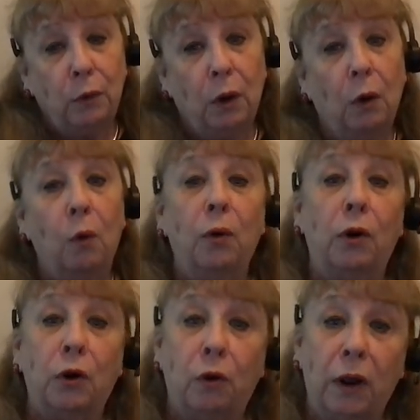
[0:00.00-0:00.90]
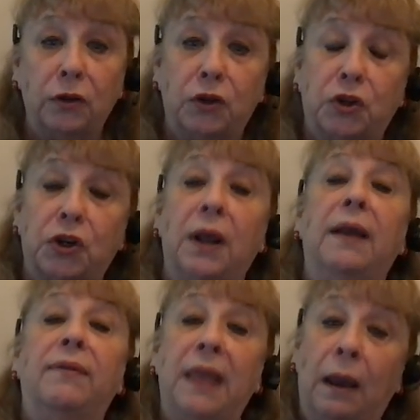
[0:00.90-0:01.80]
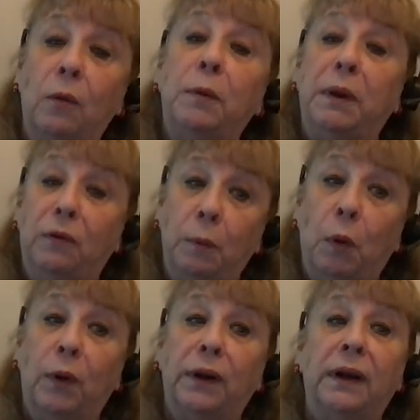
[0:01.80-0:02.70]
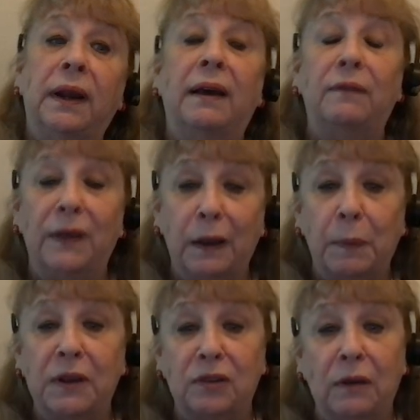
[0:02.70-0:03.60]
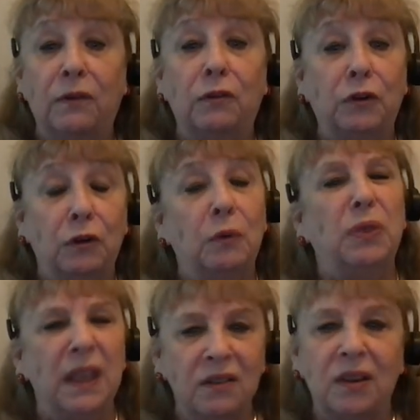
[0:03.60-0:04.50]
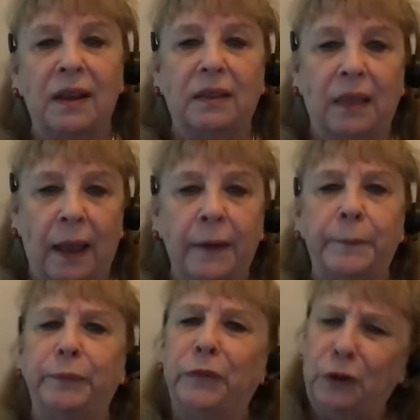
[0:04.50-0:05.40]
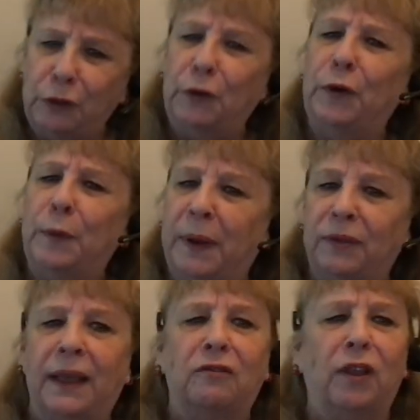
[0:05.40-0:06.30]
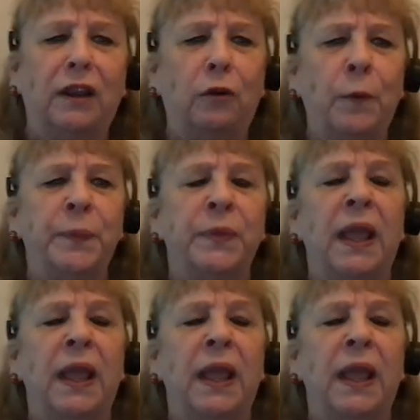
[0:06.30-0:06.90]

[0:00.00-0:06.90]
or a crutch. That would be reported out of HCPCS Level 2, things like that. You'll learn about that later.